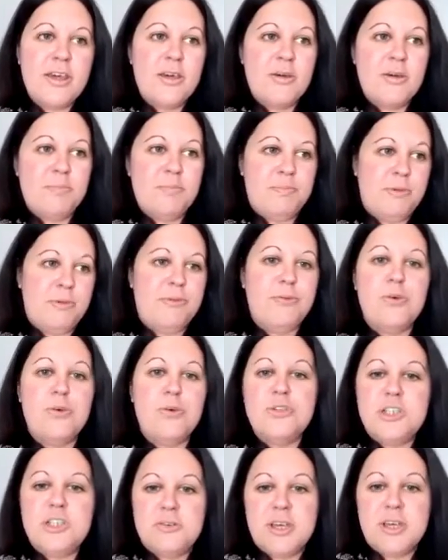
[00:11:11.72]
before
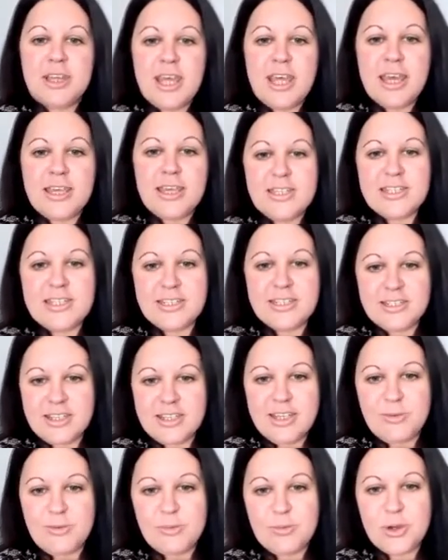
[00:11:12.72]
doing this,
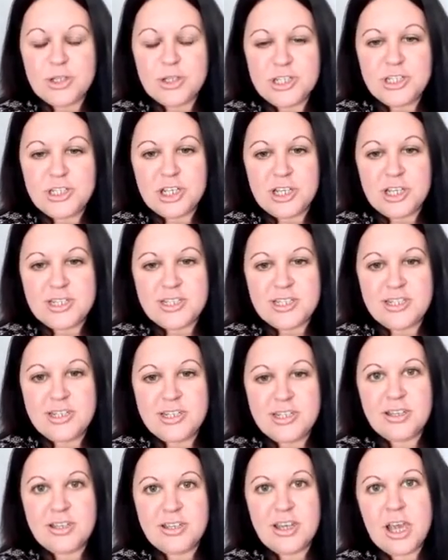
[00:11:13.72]
it was just
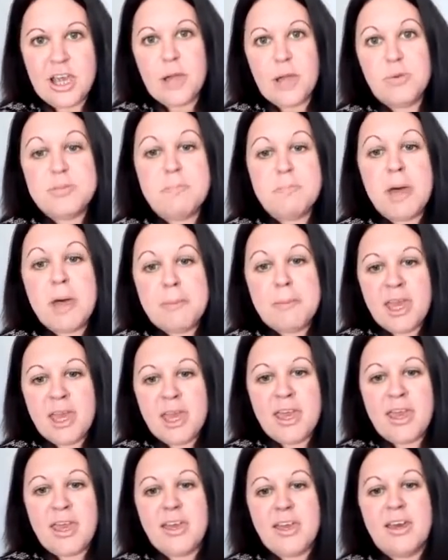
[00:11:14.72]
I was
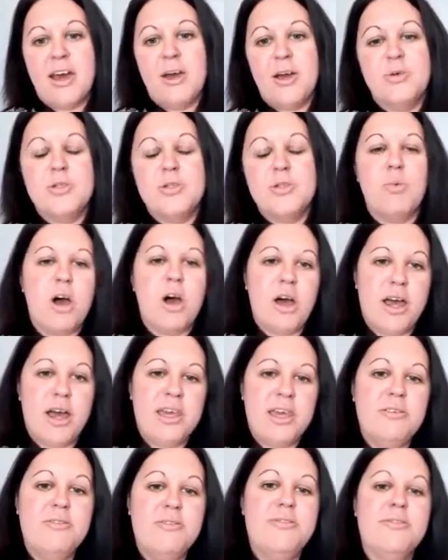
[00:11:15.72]
mummy, I was
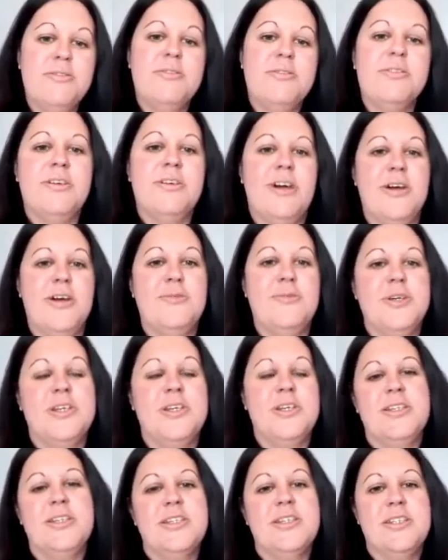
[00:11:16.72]
wife, I
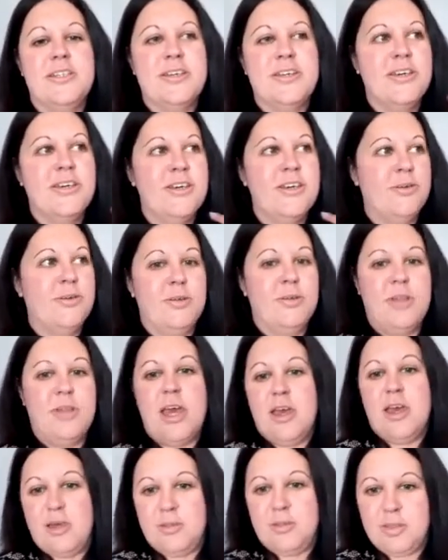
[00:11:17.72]
was
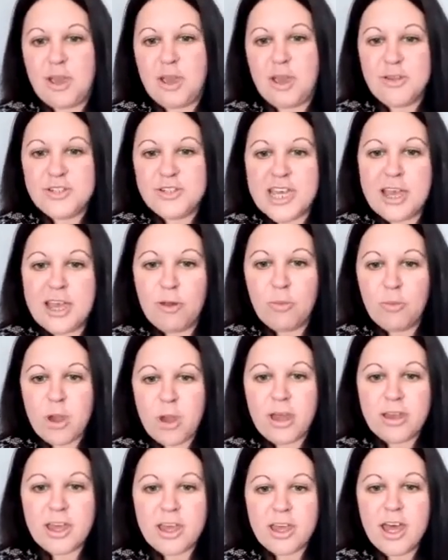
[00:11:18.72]
the hotel
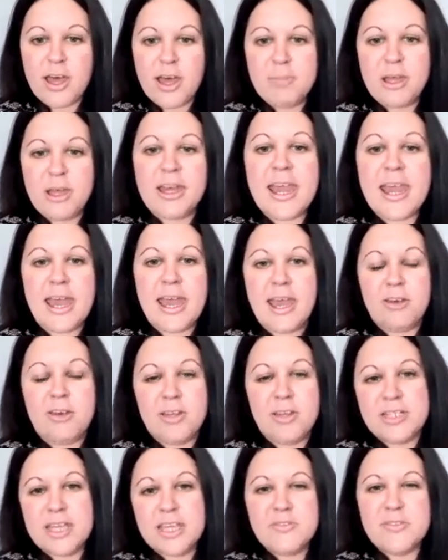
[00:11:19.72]
worker, but now
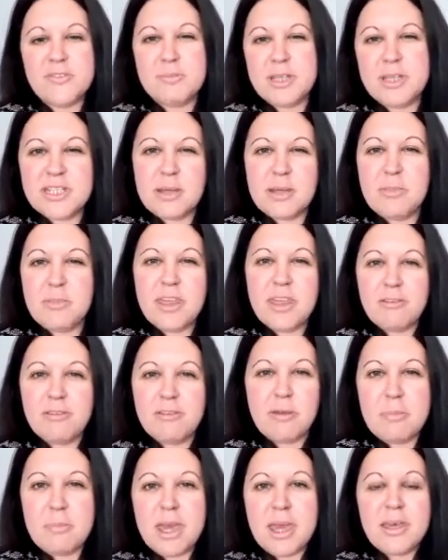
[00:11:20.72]
it gives me something for
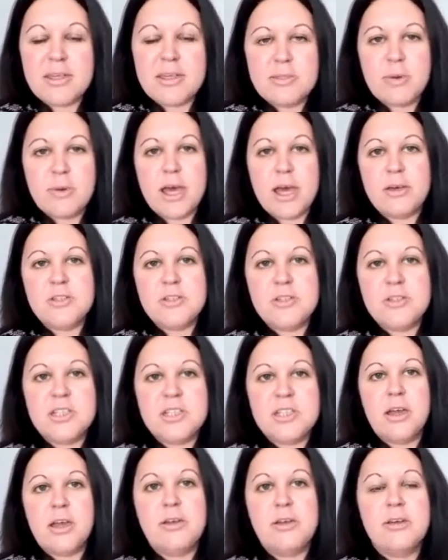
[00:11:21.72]
me as well. So
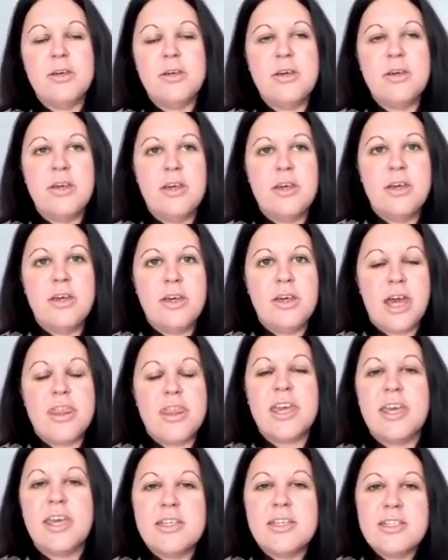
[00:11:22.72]
I
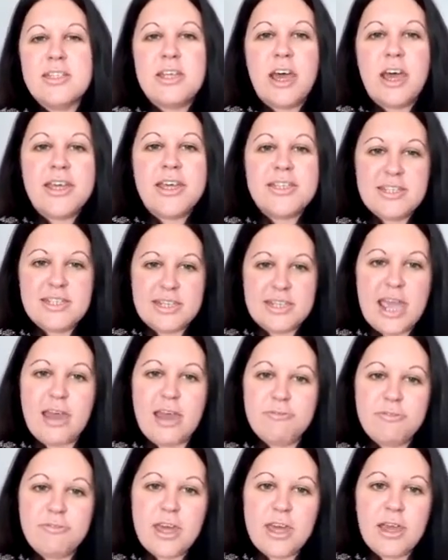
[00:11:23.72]
think it's nice to
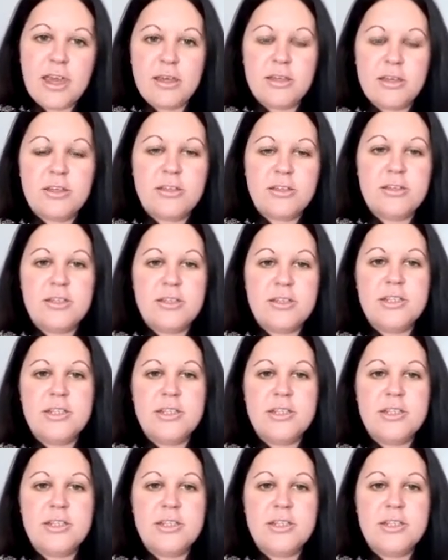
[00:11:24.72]
have that and